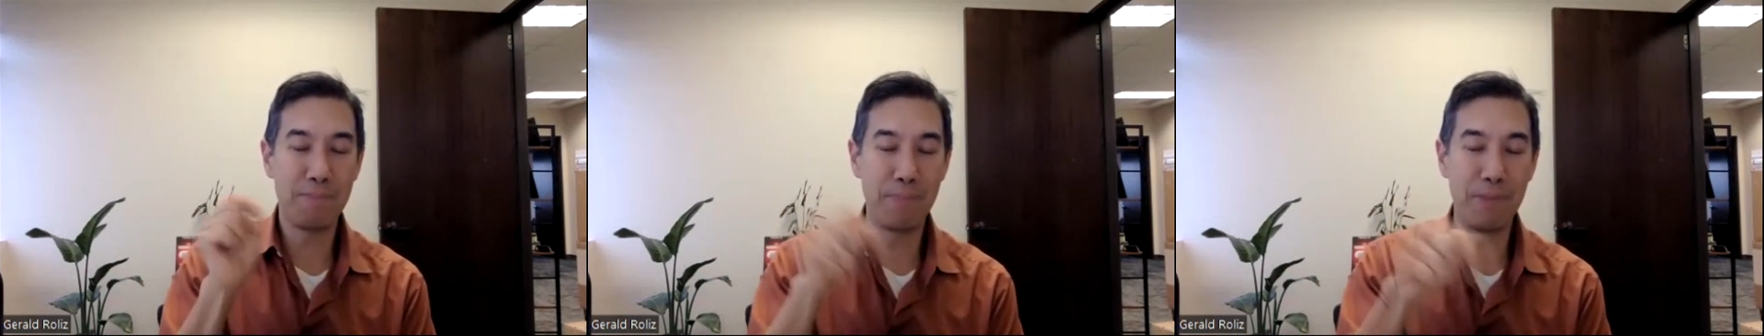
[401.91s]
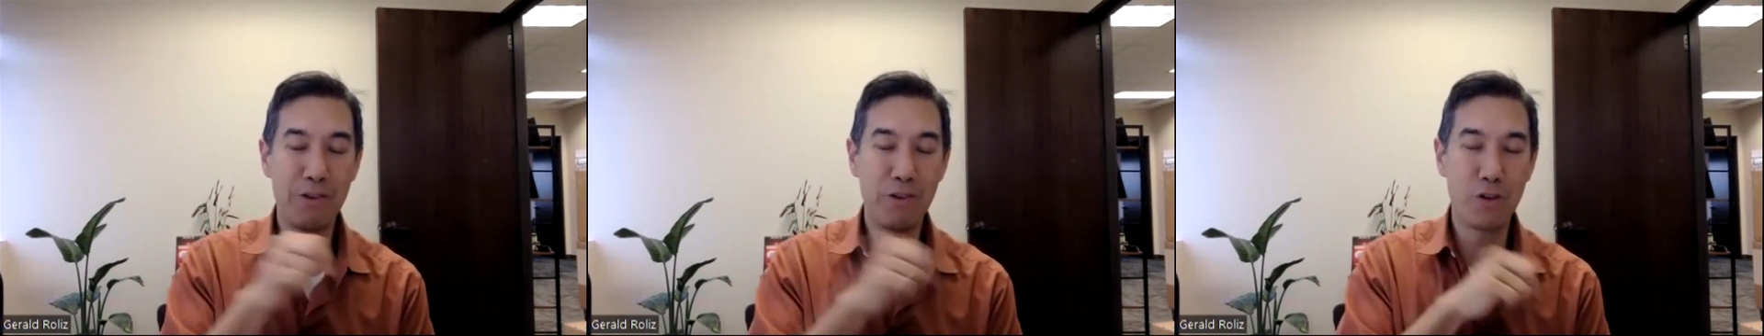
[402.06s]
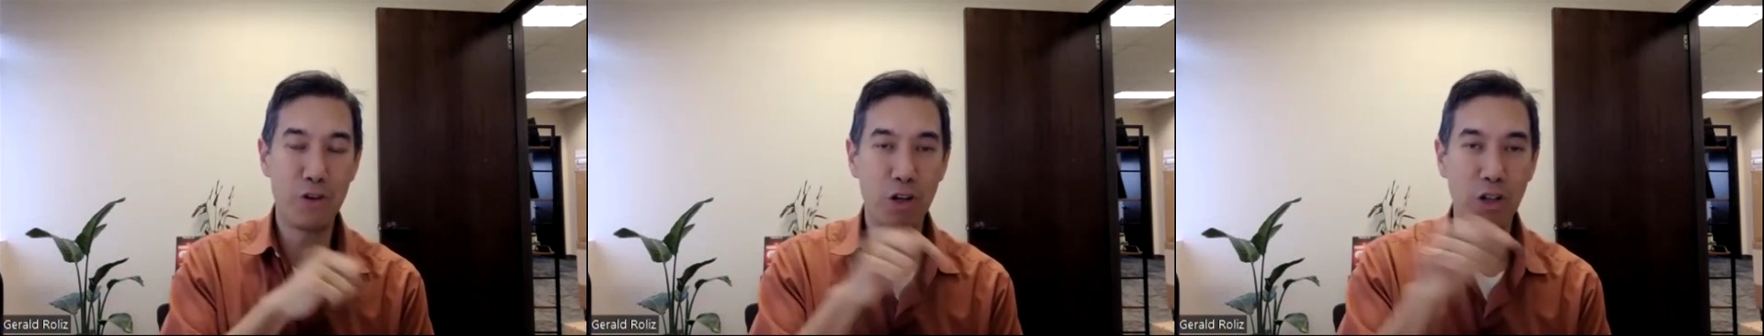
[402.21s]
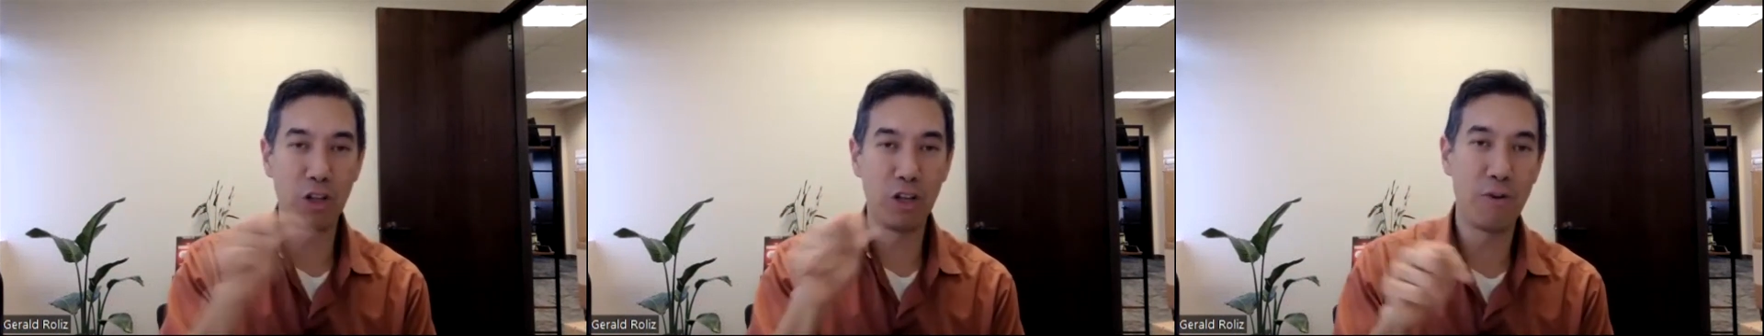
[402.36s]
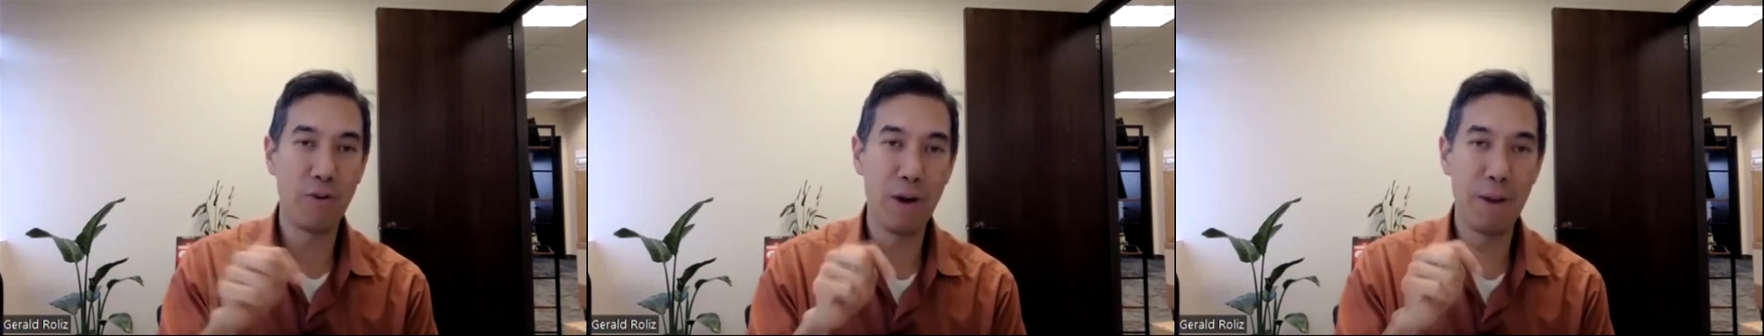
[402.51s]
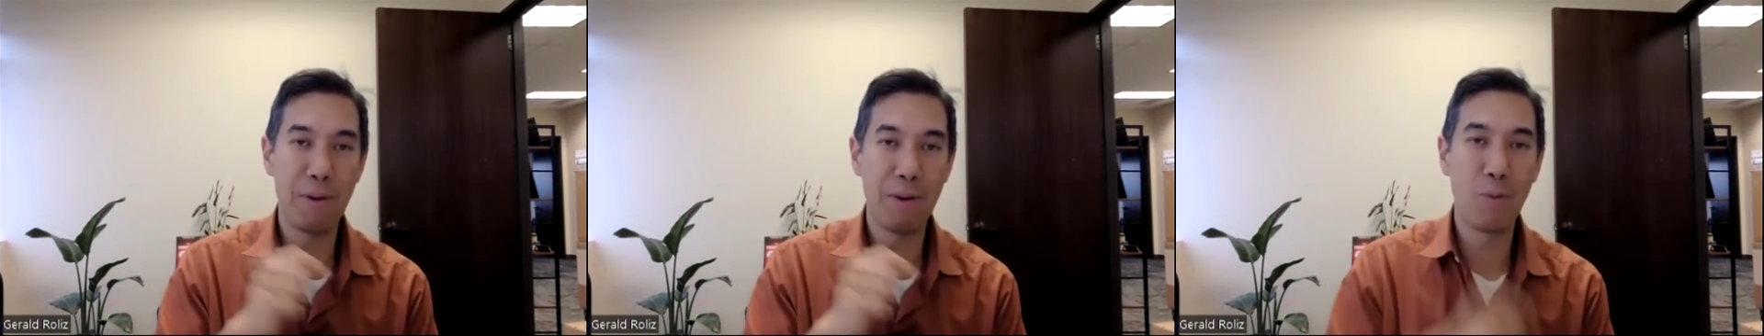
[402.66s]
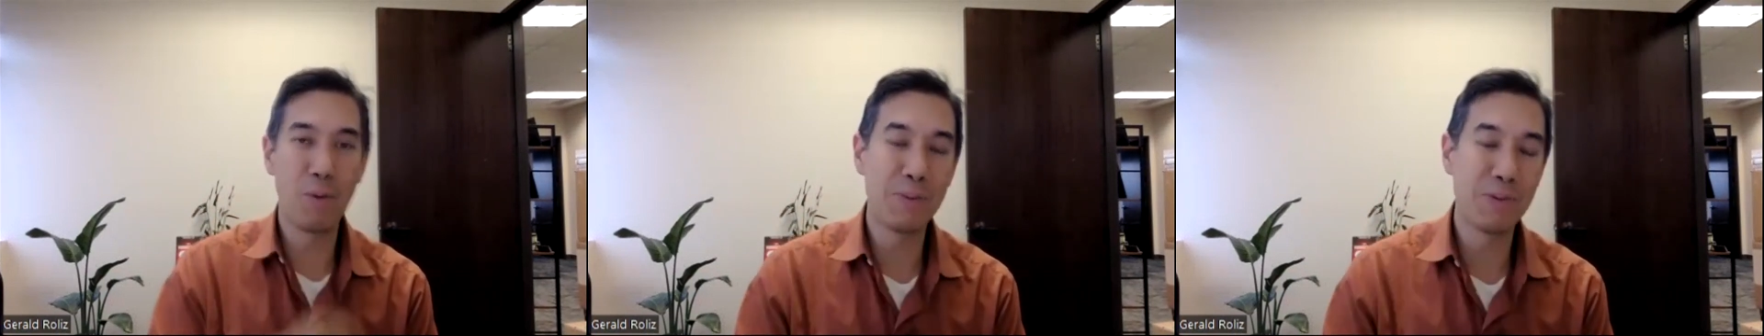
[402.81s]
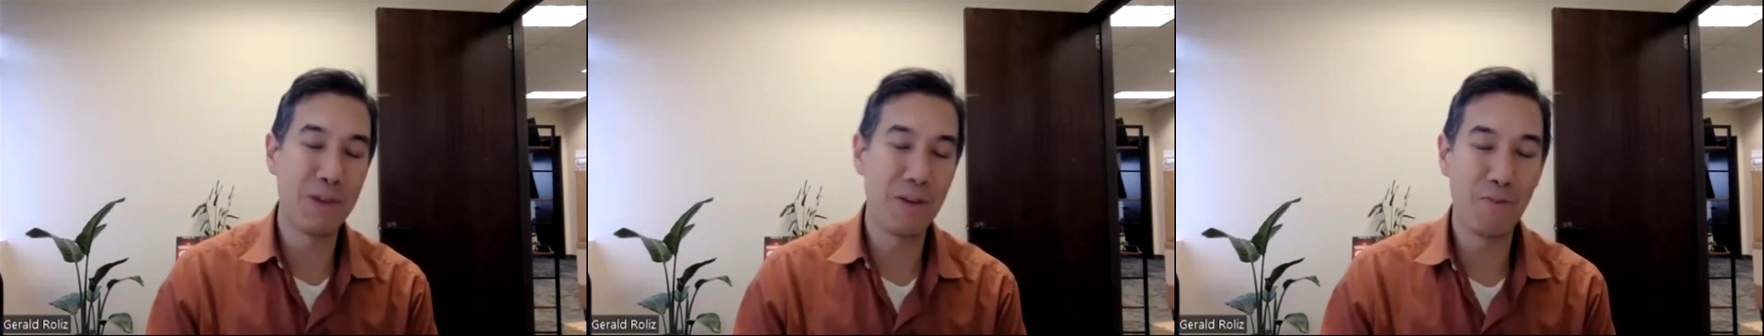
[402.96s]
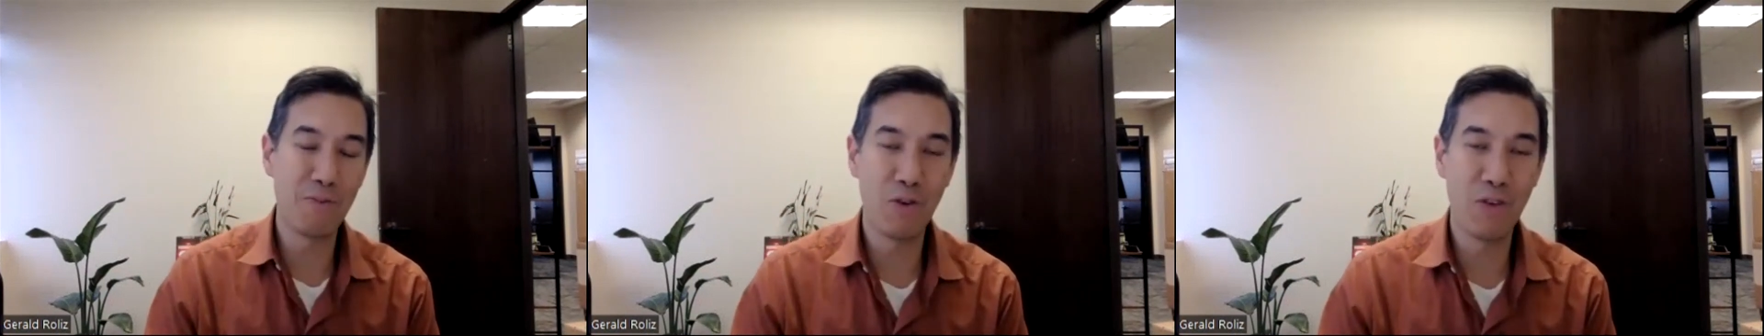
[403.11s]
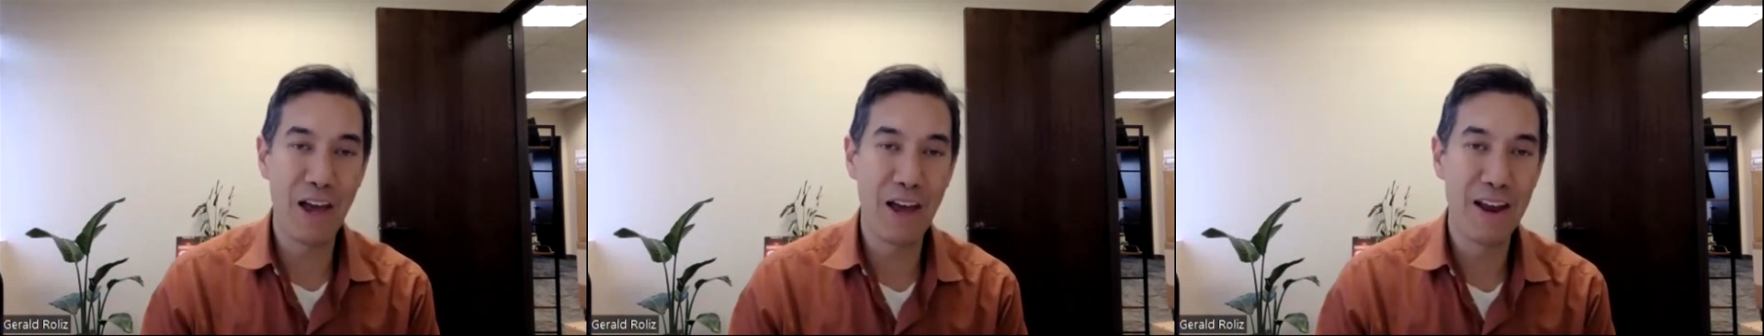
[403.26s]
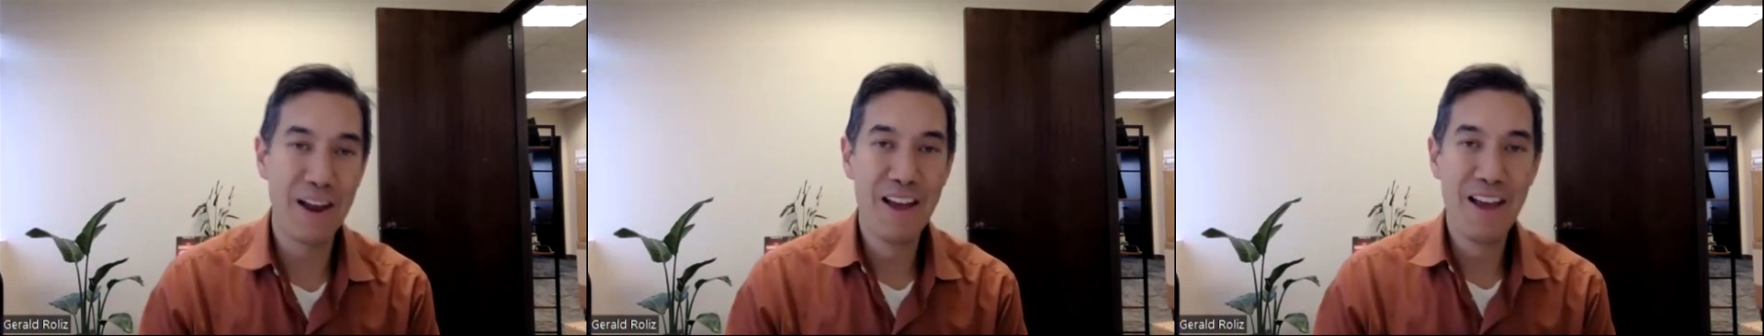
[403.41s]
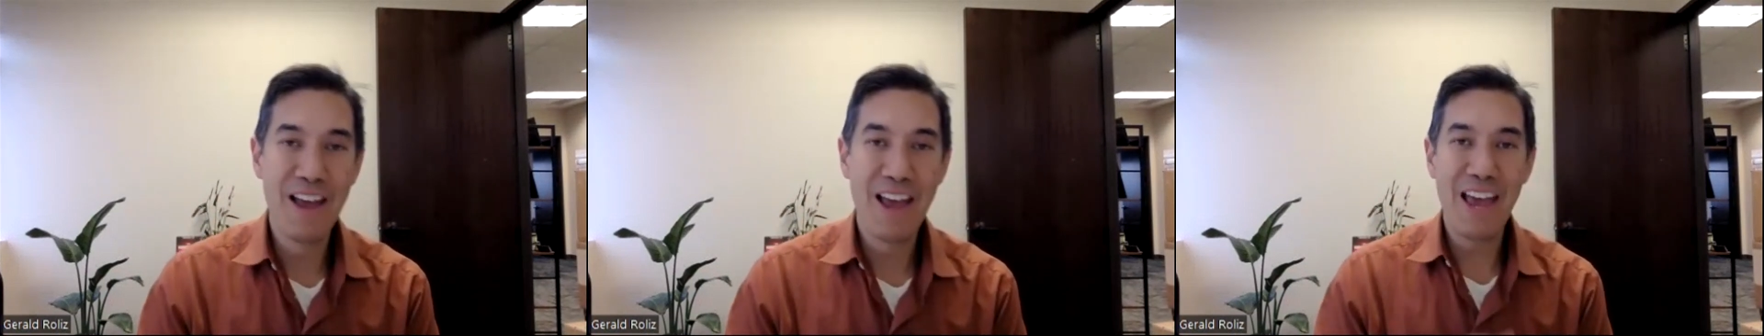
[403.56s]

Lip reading: be sure to look around my website for that.